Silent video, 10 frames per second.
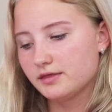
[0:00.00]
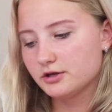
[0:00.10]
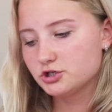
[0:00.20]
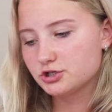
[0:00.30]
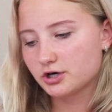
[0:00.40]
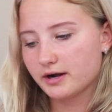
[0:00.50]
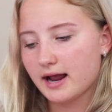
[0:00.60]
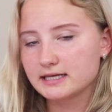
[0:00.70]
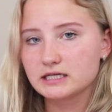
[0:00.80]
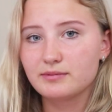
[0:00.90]
And then she
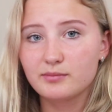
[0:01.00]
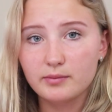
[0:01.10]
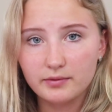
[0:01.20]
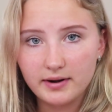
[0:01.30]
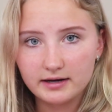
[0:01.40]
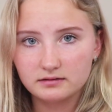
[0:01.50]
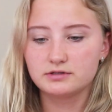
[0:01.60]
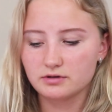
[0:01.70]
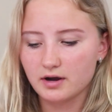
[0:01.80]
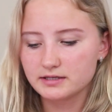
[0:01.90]
started asking me about my rate.
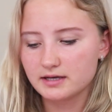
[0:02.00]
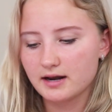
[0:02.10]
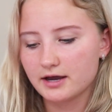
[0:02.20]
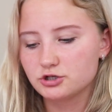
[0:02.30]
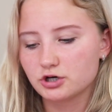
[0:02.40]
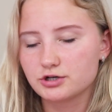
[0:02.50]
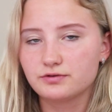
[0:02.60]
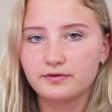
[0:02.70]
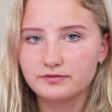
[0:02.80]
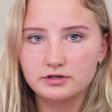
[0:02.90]
So I said I
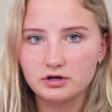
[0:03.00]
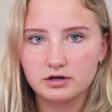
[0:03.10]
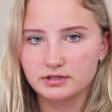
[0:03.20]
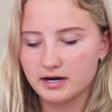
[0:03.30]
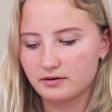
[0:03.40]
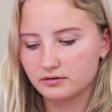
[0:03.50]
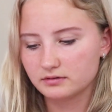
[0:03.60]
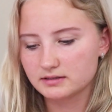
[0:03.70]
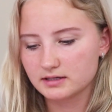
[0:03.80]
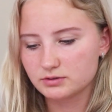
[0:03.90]
charge $15 an hour
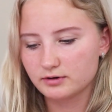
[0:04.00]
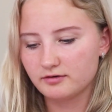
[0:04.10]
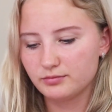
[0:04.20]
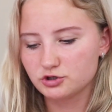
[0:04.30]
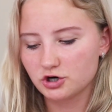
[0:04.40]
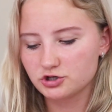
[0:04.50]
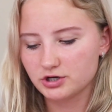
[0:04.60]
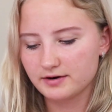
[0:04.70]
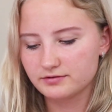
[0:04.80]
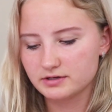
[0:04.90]
because that's what I've been
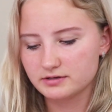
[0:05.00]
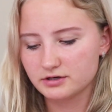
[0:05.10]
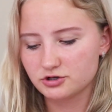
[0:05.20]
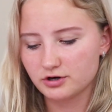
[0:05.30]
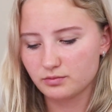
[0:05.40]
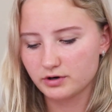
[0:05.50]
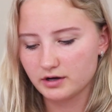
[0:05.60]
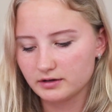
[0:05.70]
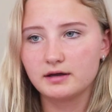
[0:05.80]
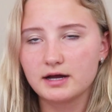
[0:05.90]
charging ever since I started
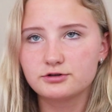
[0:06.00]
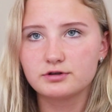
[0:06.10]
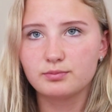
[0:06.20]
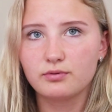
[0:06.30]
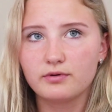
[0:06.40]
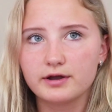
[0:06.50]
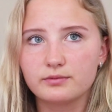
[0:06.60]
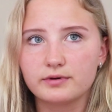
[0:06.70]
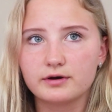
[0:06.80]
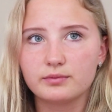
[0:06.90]
working. It got to the
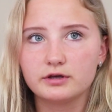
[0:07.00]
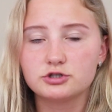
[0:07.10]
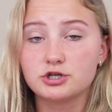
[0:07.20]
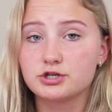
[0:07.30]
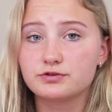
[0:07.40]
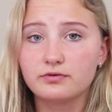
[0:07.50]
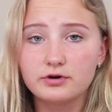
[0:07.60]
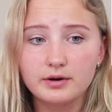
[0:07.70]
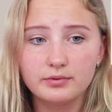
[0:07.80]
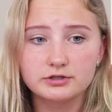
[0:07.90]
point where we exchanged
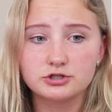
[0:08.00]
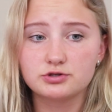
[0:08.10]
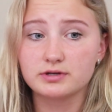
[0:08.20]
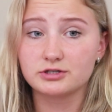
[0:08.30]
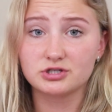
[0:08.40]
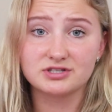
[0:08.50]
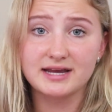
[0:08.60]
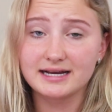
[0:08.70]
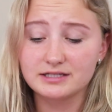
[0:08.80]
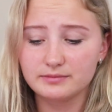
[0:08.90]
phone numbers and she was like, just
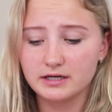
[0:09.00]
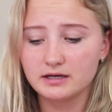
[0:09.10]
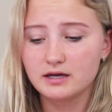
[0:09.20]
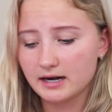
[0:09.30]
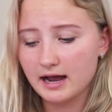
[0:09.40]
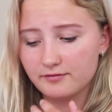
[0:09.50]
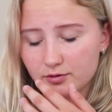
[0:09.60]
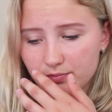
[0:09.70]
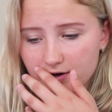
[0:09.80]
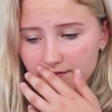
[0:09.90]
text me. Can I have
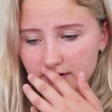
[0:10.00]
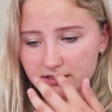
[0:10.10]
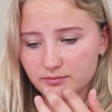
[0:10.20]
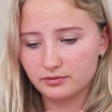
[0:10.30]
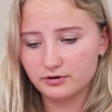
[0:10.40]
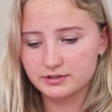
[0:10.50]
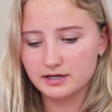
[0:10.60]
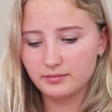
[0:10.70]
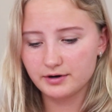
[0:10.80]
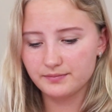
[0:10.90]
your previous employer's
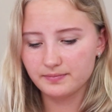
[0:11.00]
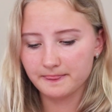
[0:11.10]
number?